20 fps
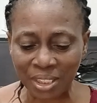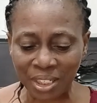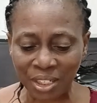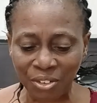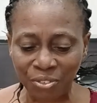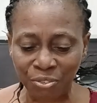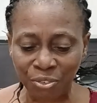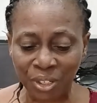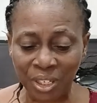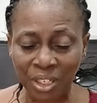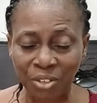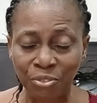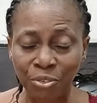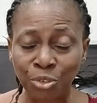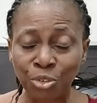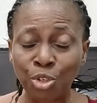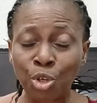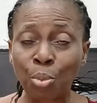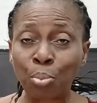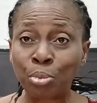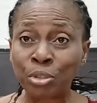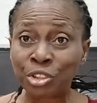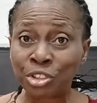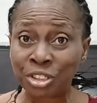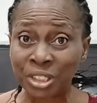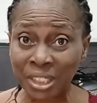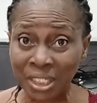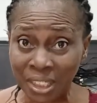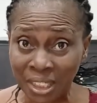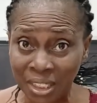if given the
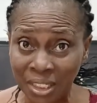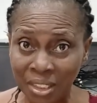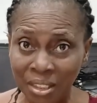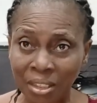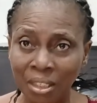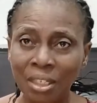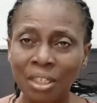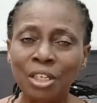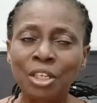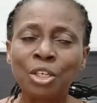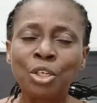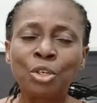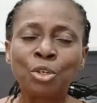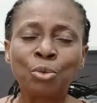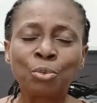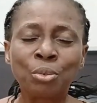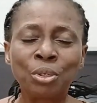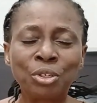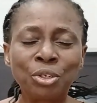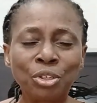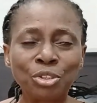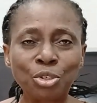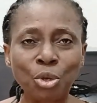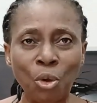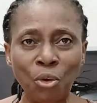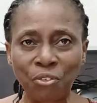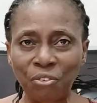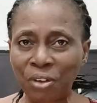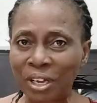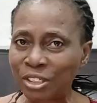opportunity, will not
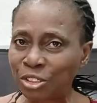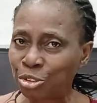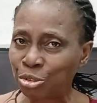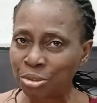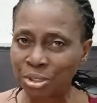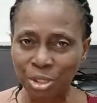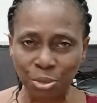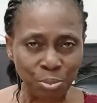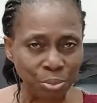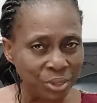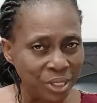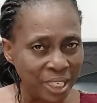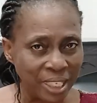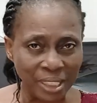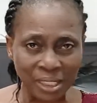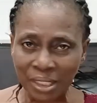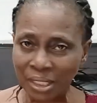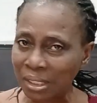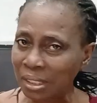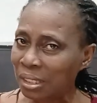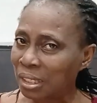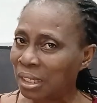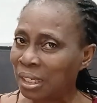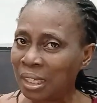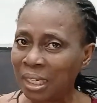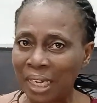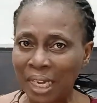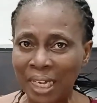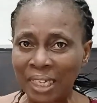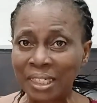offer jurisprudence
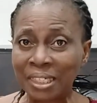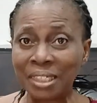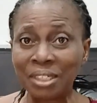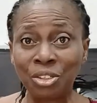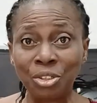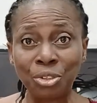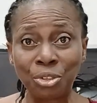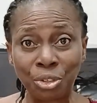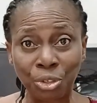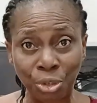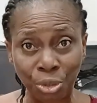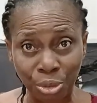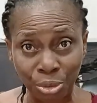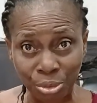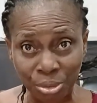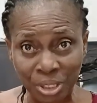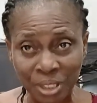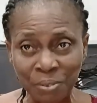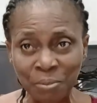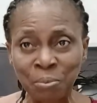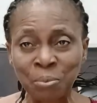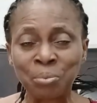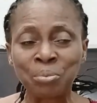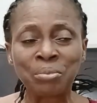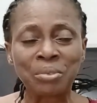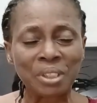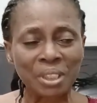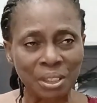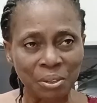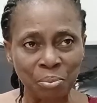and legal theory.
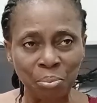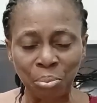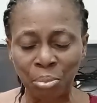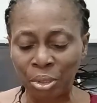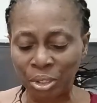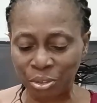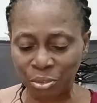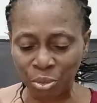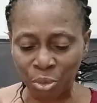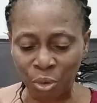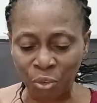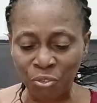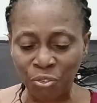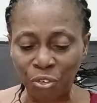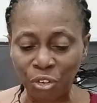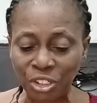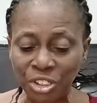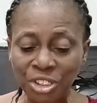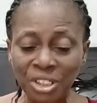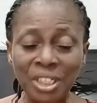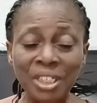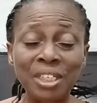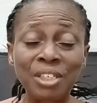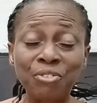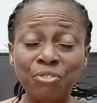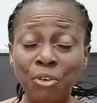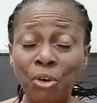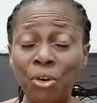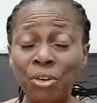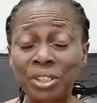But unfortunately
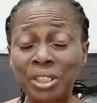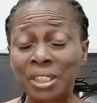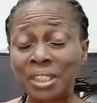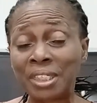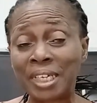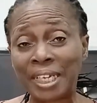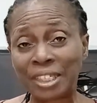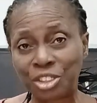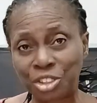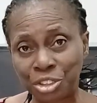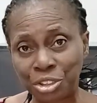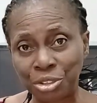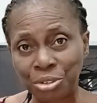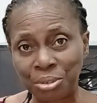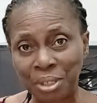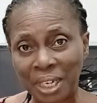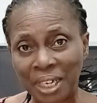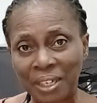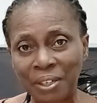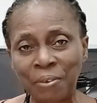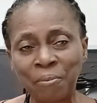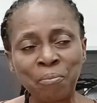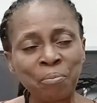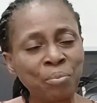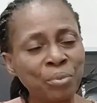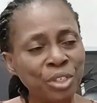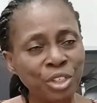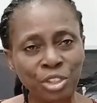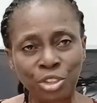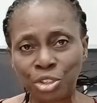for us in Nigeria,
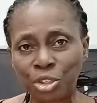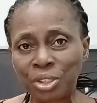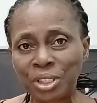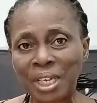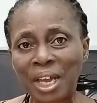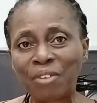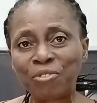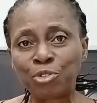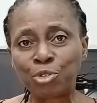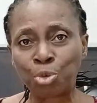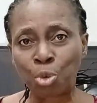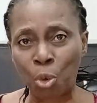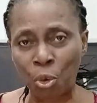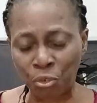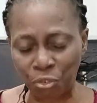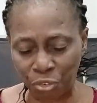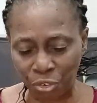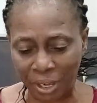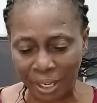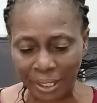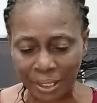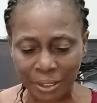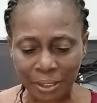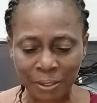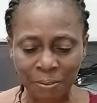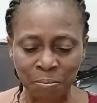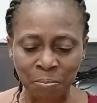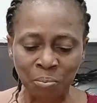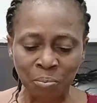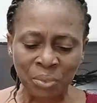they just have to offer it.
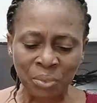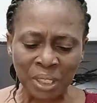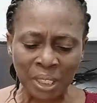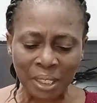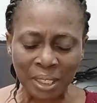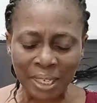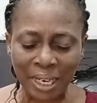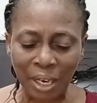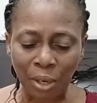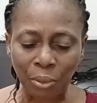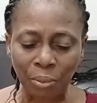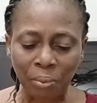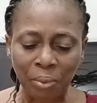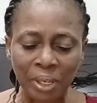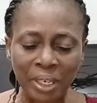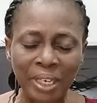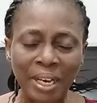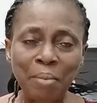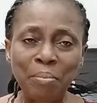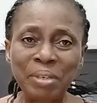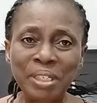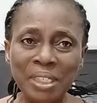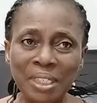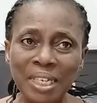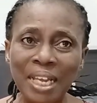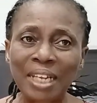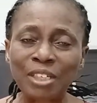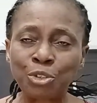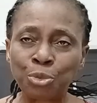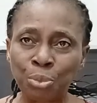Now, let me
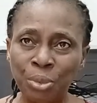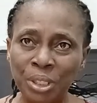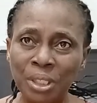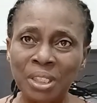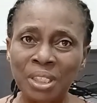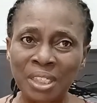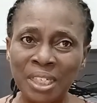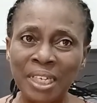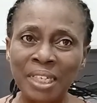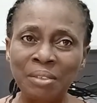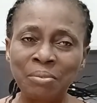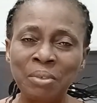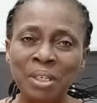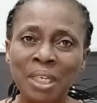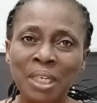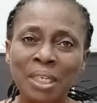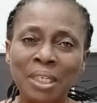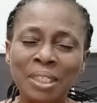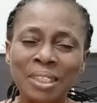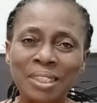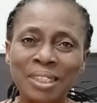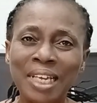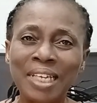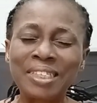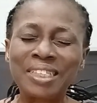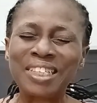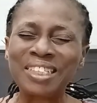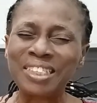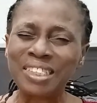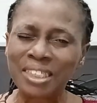start with saying
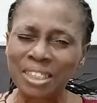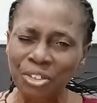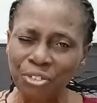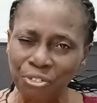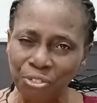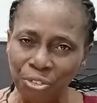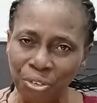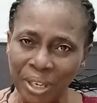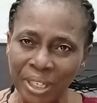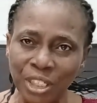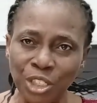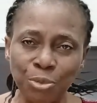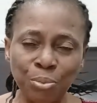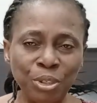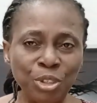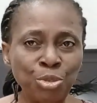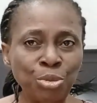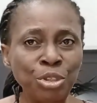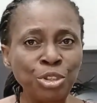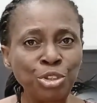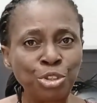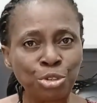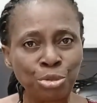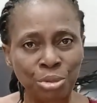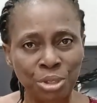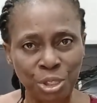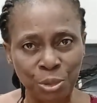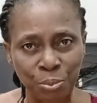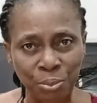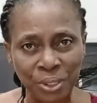there's a difference between
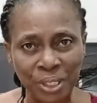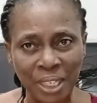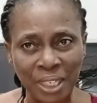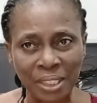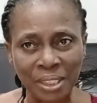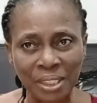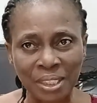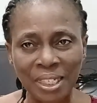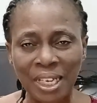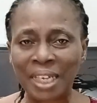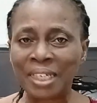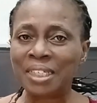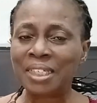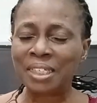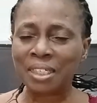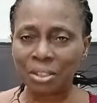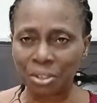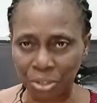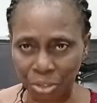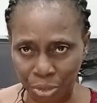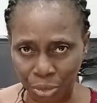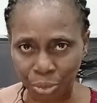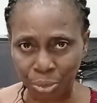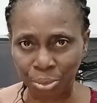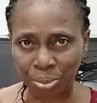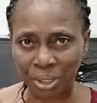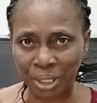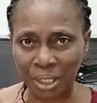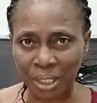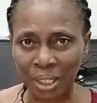jurisprudence and legal
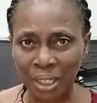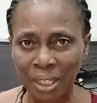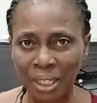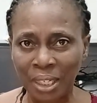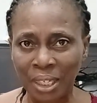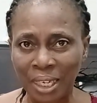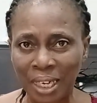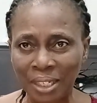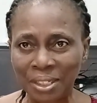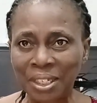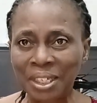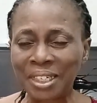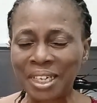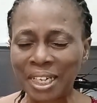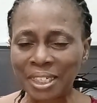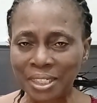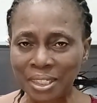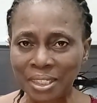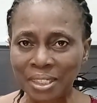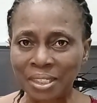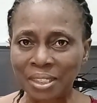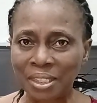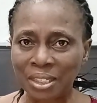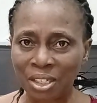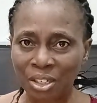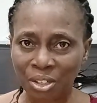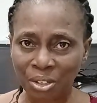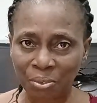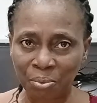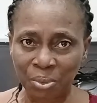theory. I think that's
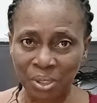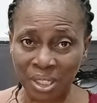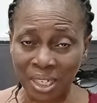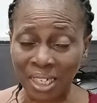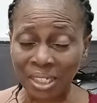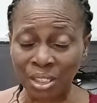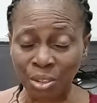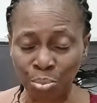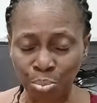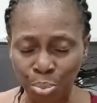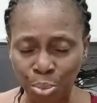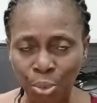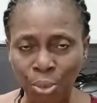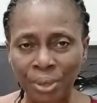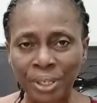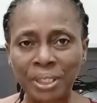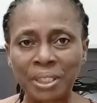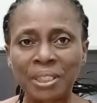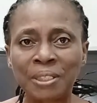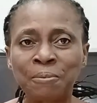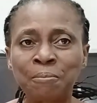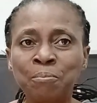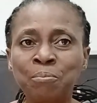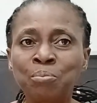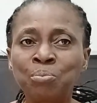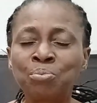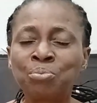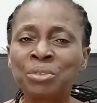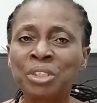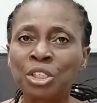the starting point.
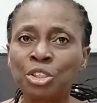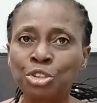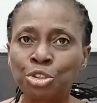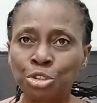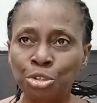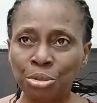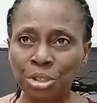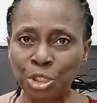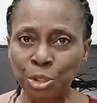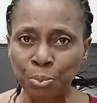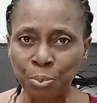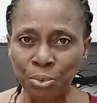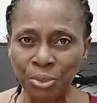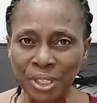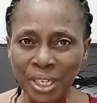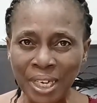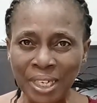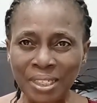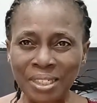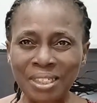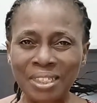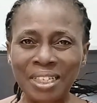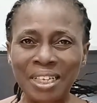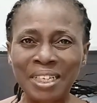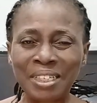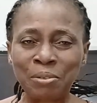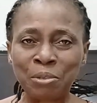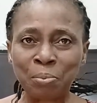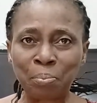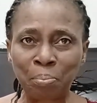Jurisprudence
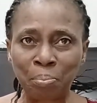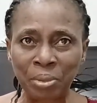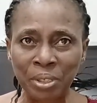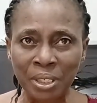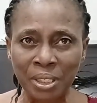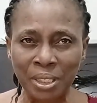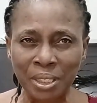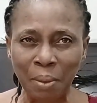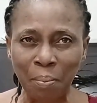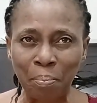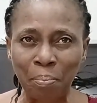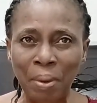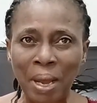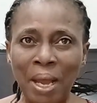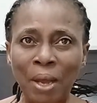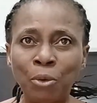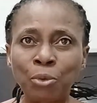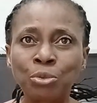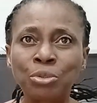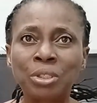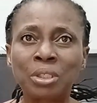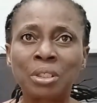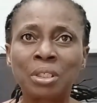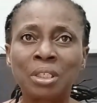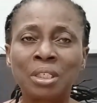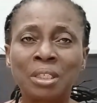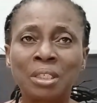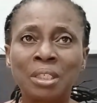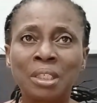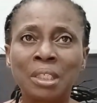it's about
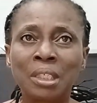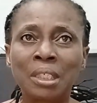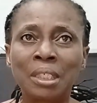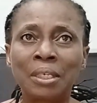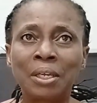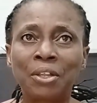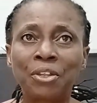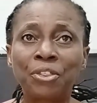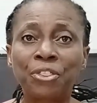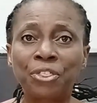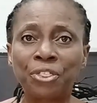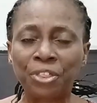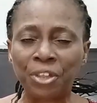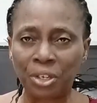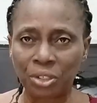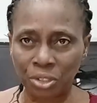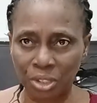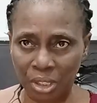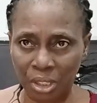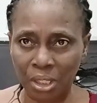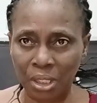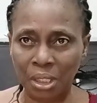thought.